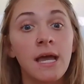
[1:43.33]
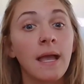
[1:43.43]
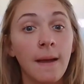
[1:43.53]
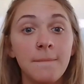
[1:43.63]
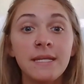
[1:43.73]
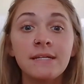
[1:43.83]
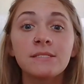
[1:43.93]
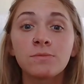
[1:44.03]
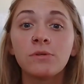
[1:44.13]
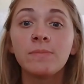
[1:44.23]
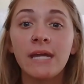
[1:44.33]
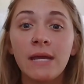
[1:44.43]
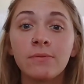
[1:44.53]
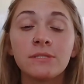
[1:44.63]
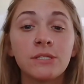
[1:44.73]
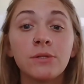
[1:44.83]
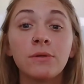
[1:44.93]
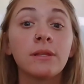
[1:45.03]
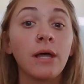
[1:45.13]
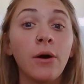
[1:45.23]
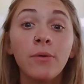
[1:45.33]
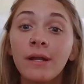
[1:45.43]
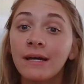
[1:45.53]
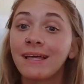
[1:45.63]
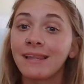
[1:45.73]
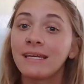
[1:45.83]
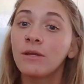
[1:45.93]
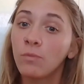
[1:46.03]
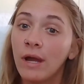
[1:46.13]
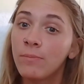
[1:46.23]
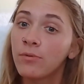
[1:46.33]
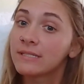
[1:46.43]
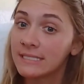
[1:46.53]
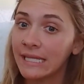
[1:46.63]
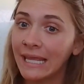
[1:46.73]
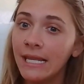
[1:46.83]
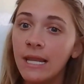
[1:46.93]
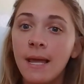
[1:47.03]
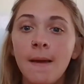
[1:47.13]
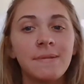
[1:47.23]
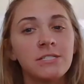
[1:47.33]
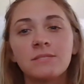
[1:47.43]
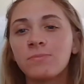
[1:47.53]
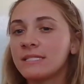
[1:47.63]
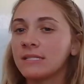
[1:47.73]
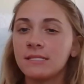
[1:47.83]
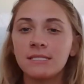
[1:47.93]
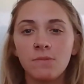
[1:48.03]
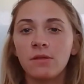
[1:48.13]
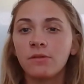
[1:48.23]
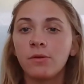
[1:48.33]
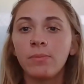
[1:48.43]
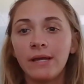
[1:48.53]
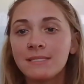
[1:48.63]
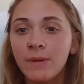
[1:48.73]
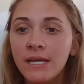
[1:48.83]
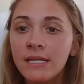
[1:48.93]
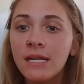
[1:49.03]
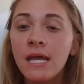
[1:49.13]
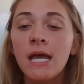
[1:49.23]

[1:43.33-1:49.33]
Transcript: Companies will be able to load a clean whiteboard slate by just pressing the small little plus button,